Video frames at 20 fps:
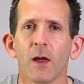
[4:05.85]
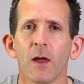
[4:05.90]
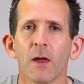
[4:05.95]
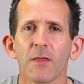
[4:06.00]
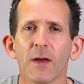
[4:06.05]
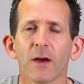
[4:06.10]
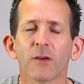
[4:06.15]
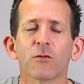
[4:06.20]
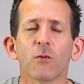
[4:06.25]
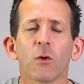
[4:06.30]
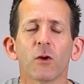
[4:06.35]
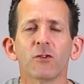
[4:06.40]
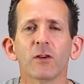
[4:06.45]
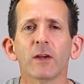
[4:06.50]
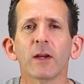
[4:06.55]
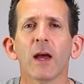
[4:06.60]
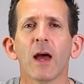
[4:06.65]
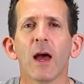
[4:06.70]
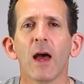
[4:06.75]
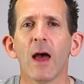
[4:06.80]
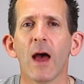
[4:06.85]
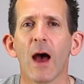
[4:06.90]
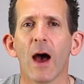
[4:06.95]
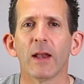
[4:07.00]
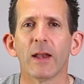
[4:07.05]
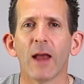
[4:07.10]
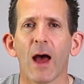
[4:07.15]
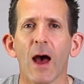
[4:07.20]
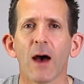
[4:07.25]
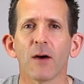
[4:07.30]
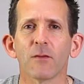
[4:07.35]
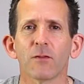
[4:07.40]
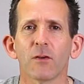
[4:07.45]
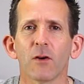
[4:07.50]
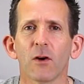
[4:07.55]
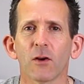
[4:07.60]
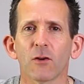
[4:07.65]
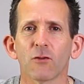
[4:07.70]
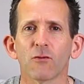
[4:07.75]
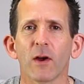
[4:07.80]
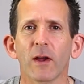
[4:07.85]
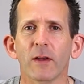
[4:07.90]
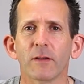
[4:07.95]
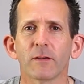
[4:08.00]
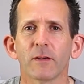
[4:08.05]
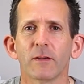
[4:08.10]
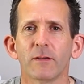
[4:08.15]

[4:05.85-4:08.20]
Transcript: Thanks for watching and have a great